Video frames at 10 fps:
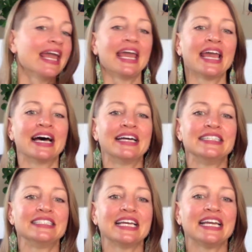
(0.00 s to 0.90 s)

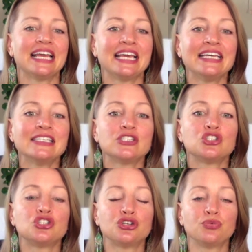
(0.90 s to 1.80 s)
And it is
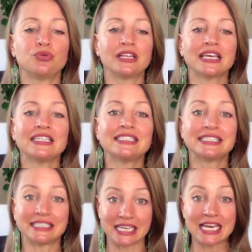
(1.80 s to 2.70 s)
to really
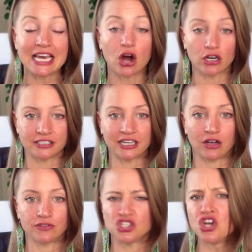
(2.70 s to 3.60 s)
see ourselves,